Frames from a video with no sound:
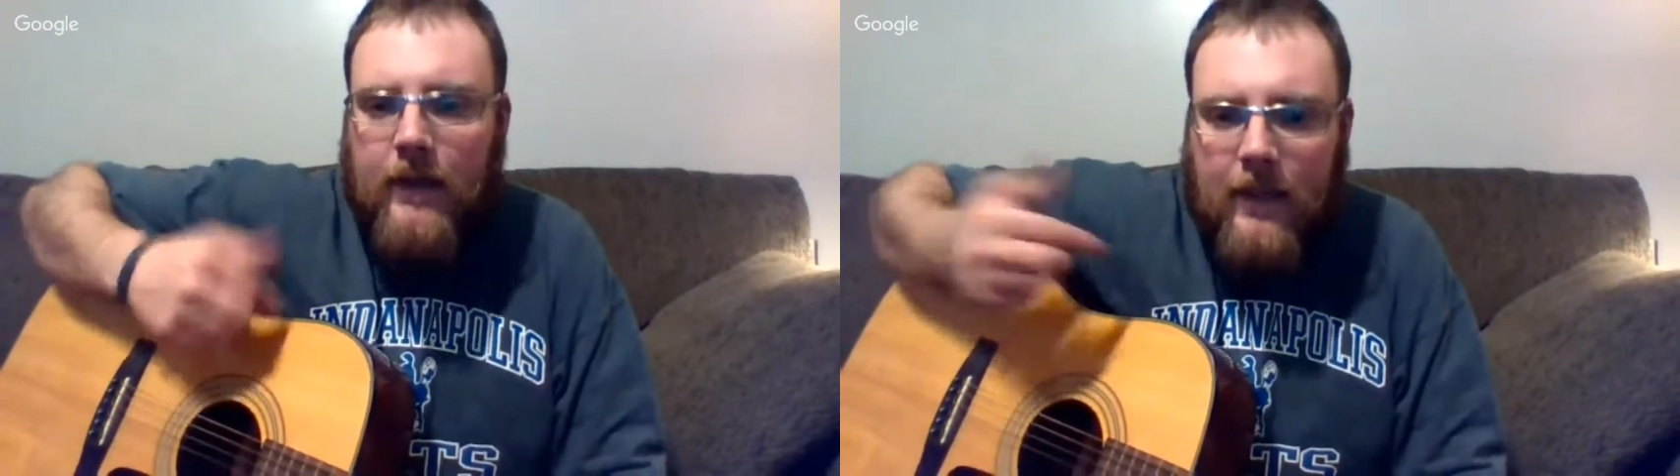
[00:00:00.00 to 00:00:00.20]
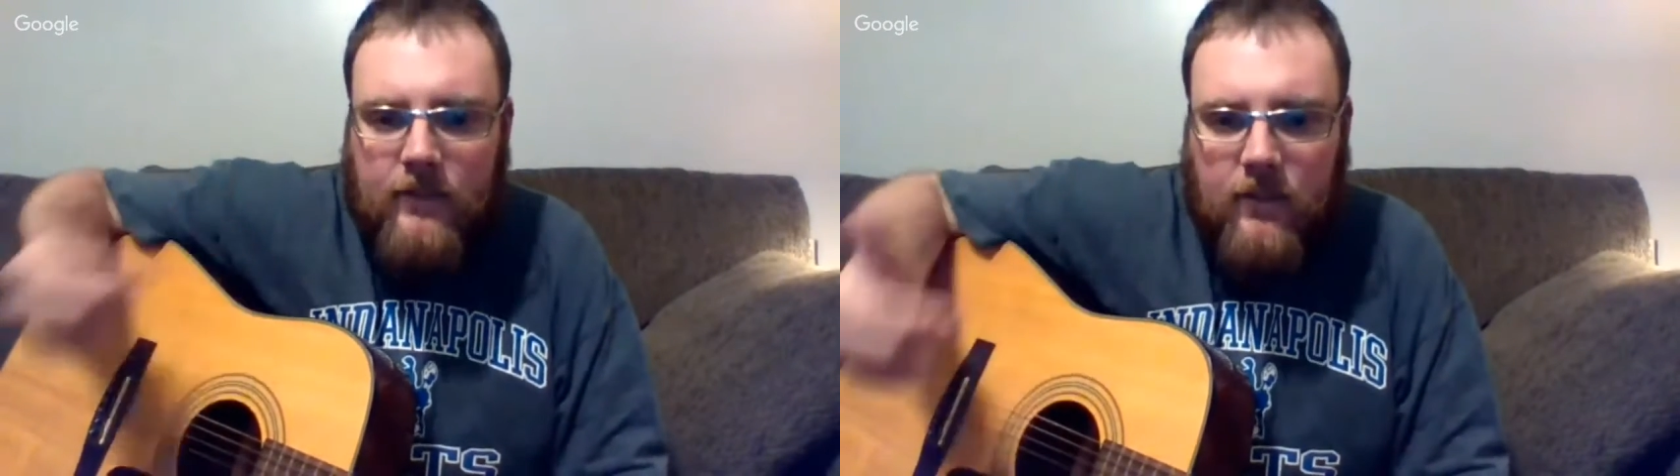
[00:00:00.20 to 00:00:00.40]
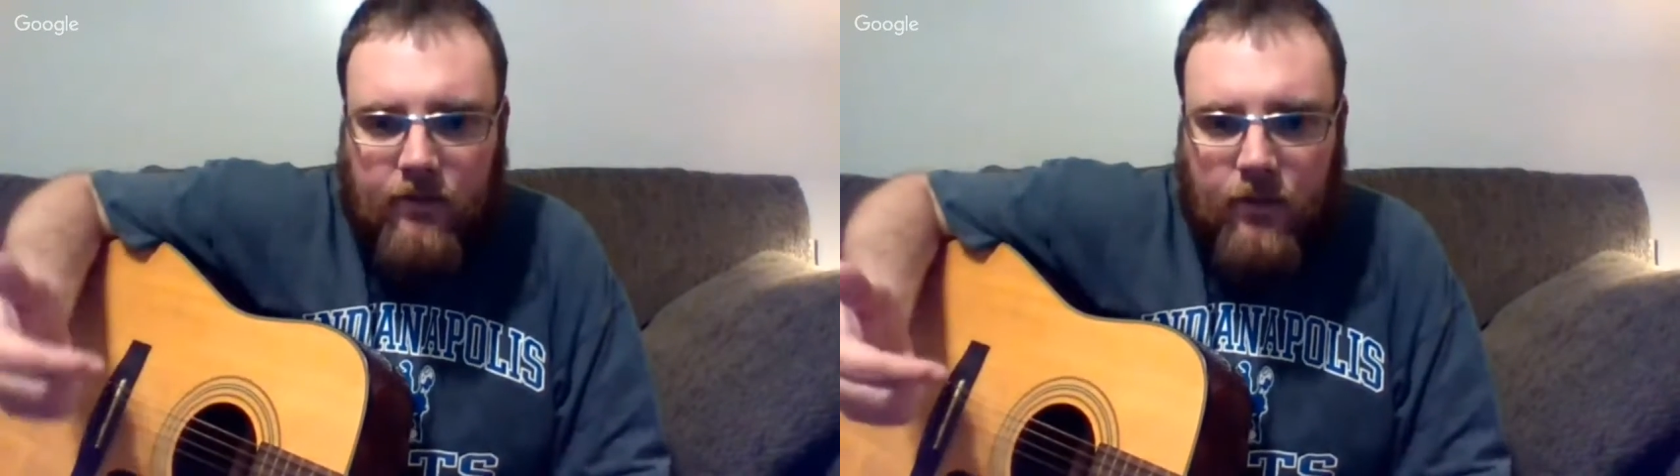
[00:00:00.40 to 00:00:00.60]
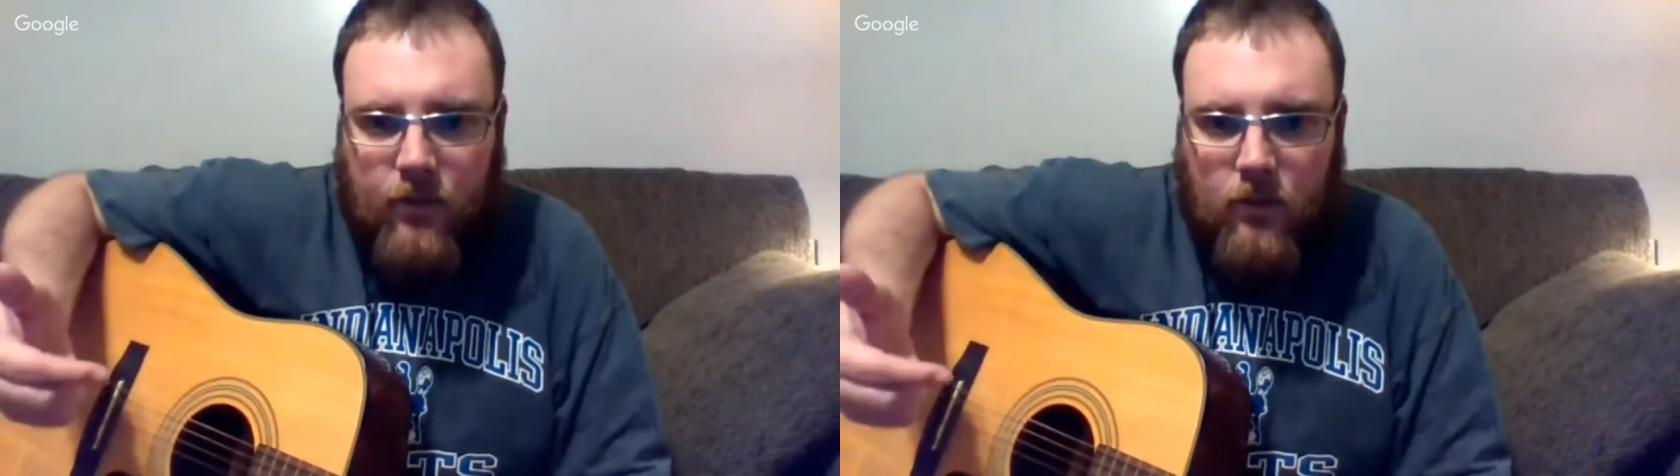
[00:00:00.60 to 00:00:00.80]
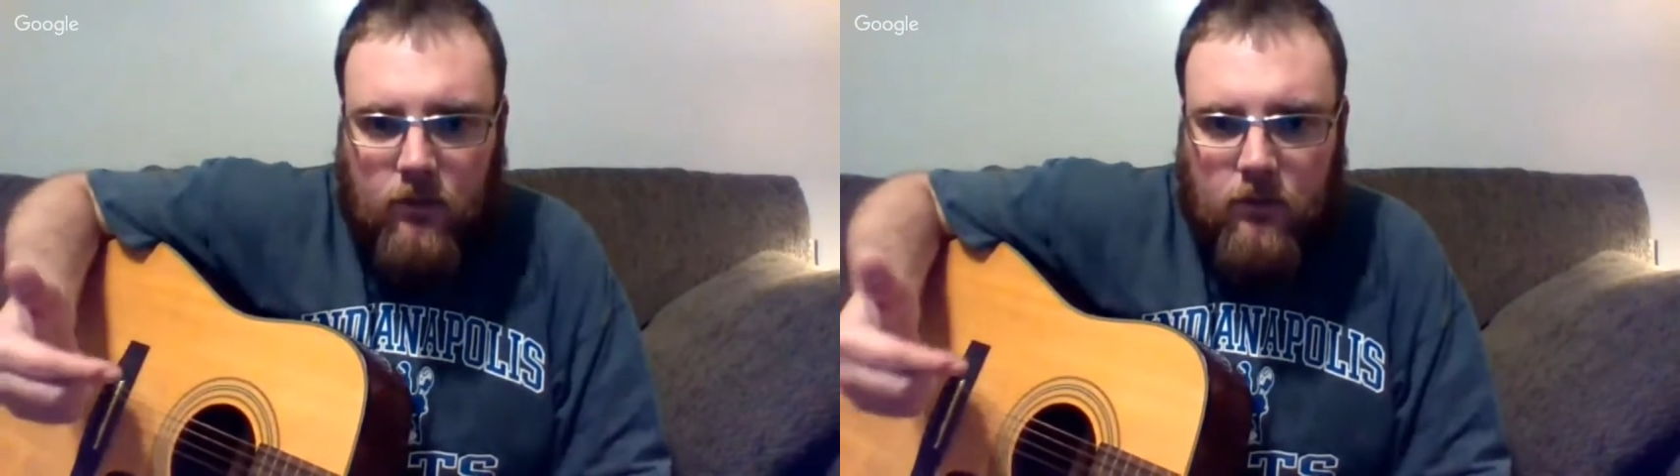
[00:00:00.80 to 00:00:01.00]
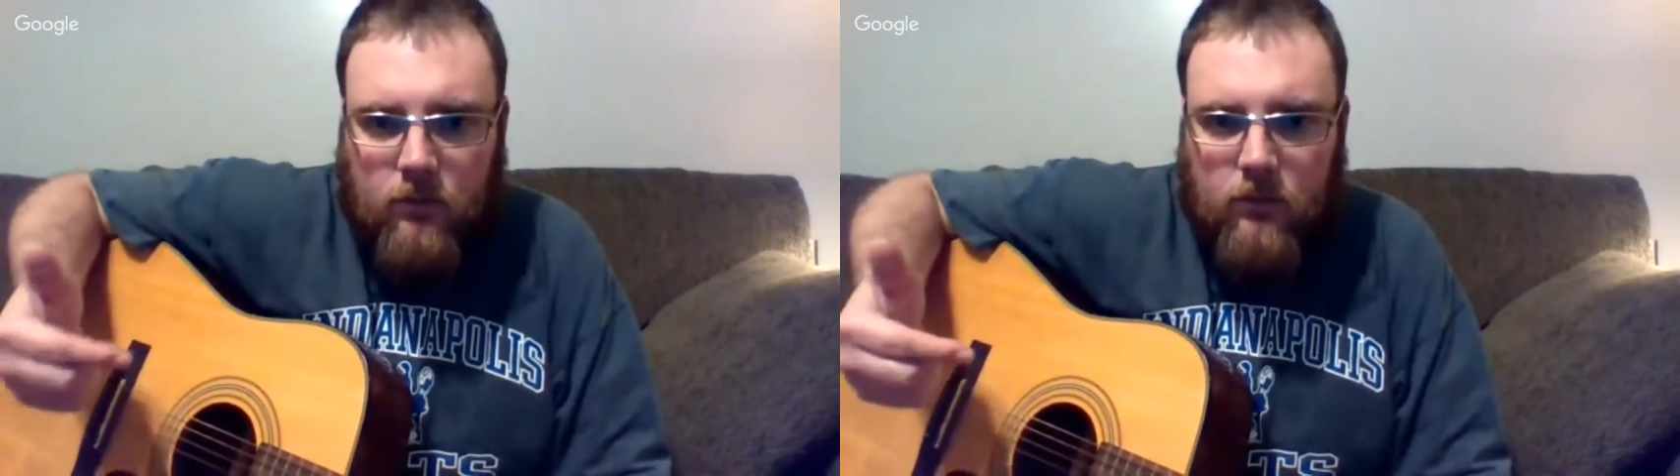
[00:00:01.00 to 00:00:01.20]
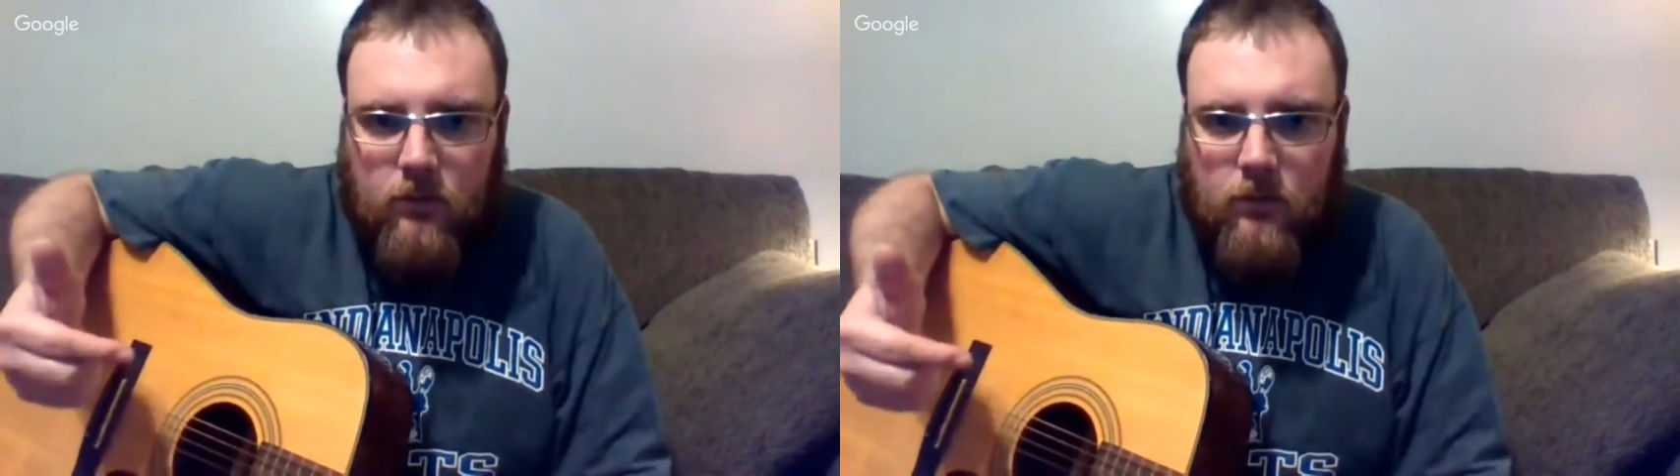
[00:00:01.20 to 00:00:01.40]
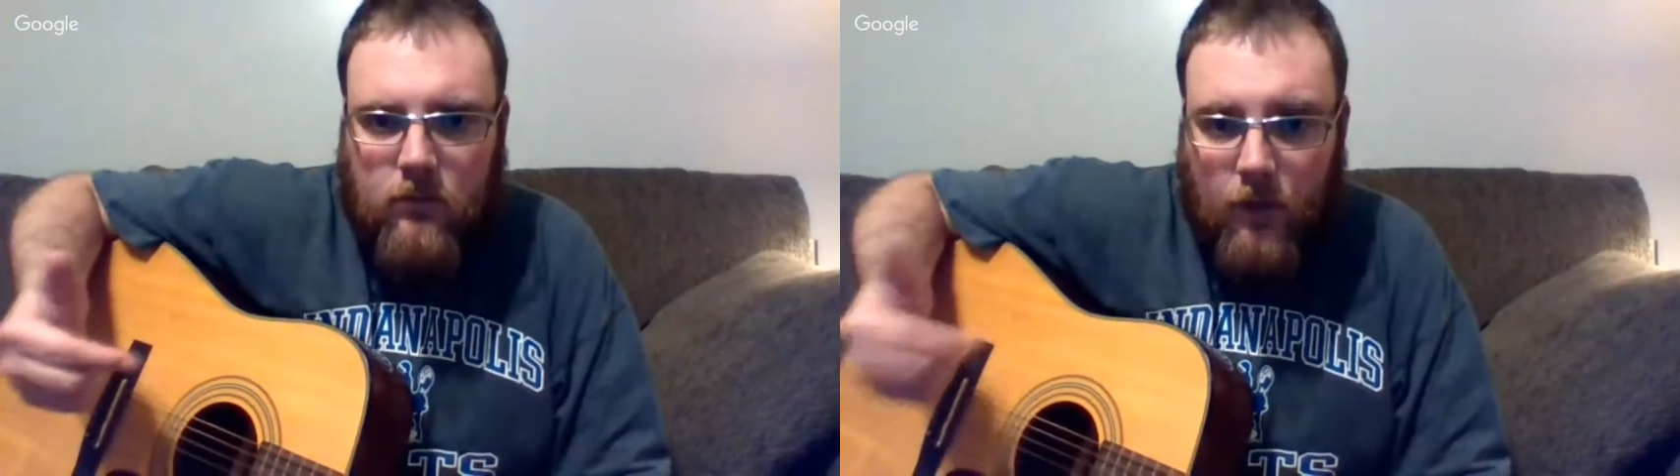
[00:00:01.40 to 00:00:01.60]
finding out stuff for your own,
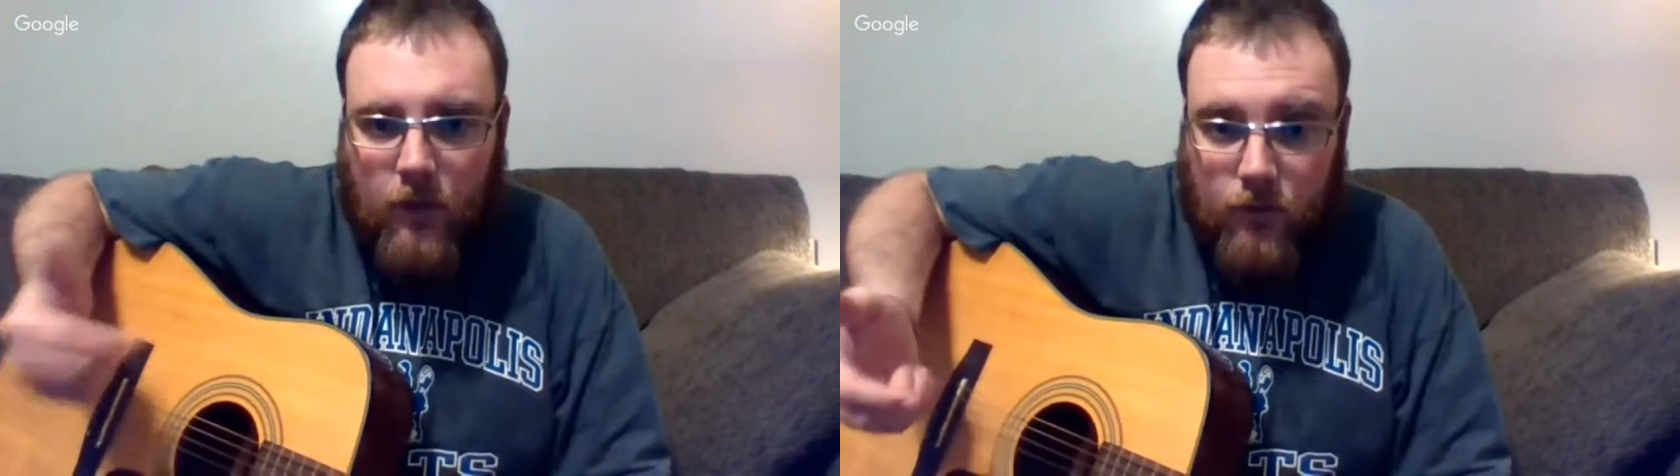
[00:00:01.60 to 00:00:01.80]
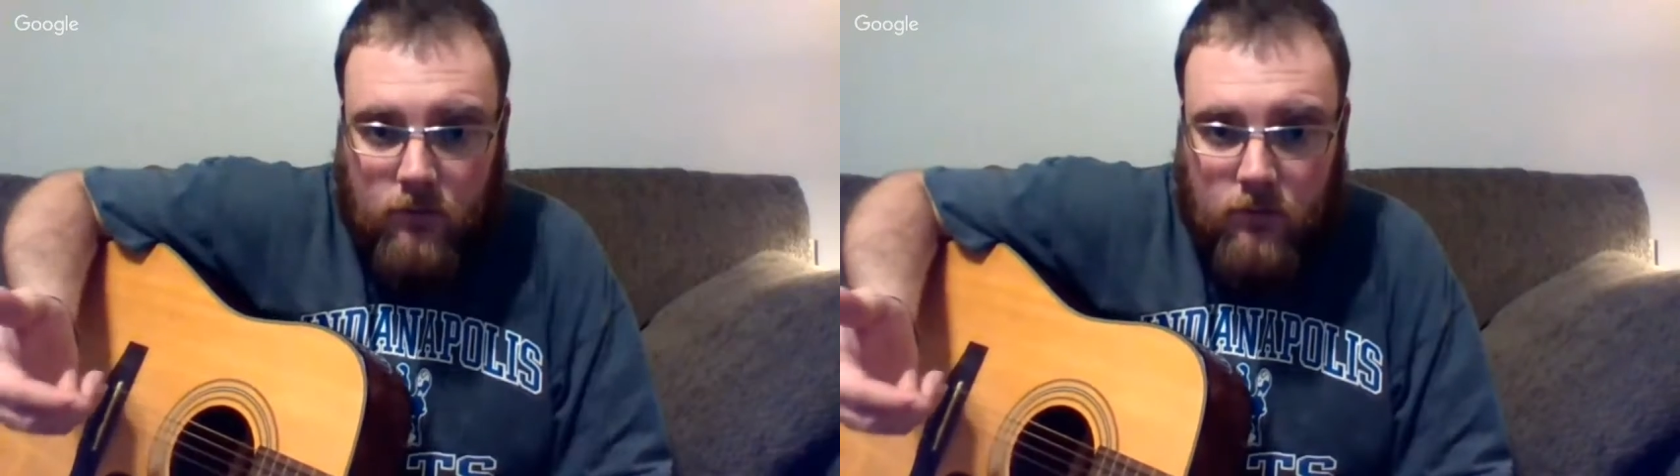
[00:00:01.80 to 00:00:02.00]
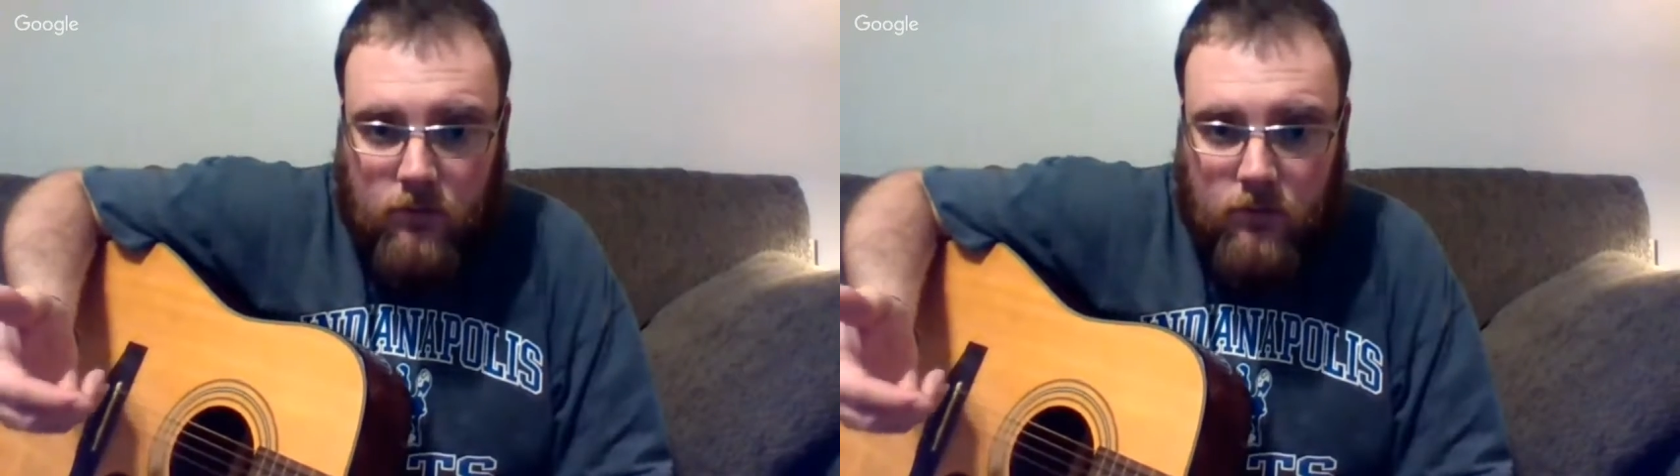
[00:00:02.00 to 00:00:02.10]
on